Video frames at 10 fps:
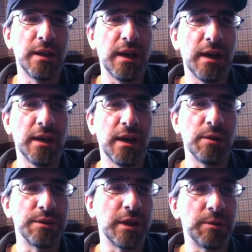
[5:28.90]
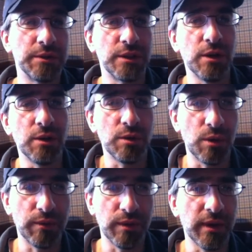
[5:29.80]
and I was able to go
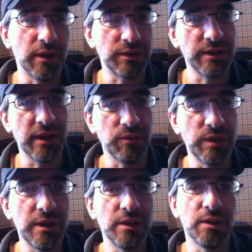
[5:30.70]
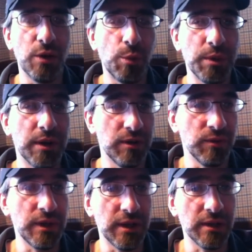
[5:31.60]
over there to that reader and open it and
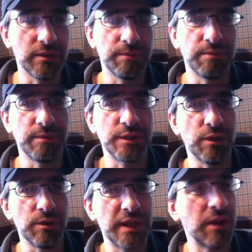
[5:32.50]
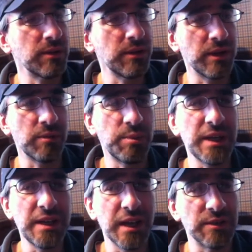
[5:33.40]
read it. So downloading
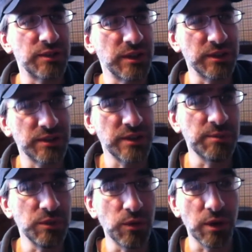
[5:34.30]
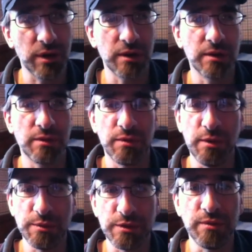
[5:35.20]
PDFs does seem to work
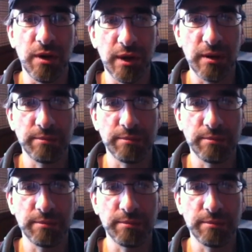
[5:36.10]
from Safari.